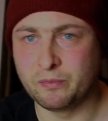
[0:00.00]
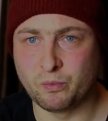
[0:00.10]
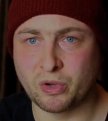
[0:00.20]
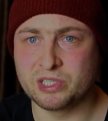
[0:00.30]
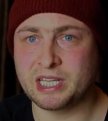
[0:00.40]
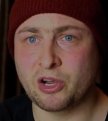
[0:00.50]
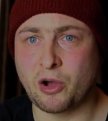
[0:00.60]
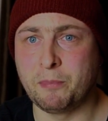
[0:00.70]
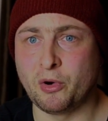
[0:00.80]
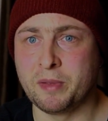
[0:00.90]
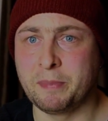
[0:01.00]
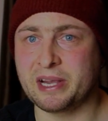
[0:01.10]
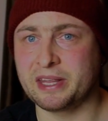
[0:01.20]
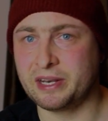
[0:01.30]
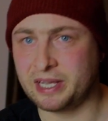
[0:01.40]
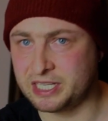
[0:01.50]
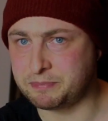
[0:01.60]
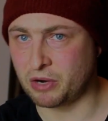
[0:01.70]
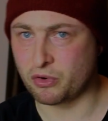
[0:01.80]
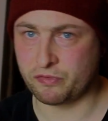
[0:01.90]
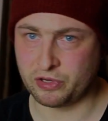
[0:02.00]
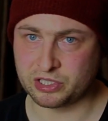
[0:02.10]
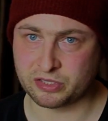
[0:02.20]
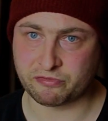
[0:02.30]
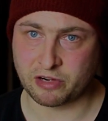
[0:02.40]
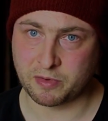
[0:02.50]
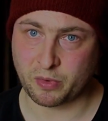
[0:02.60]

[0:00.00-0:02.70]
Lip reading: ones that got bought me back in the 90s, but I refuse to throw them